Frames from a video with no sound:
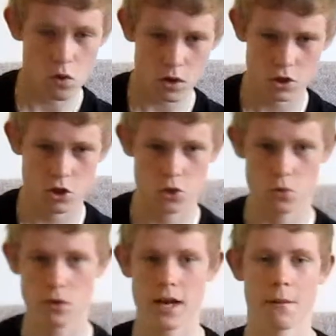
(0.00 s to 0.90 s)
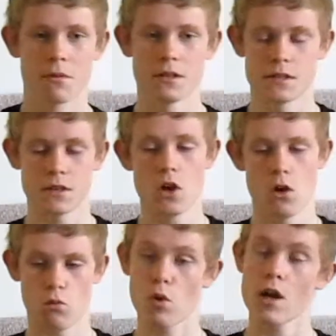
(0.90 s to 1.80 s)
What should happen is
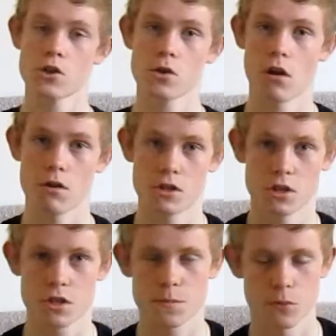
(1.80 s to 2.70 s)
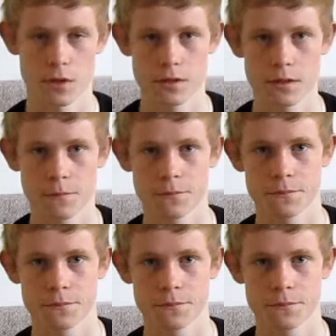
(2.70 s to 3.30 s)
right trigger is just sprint,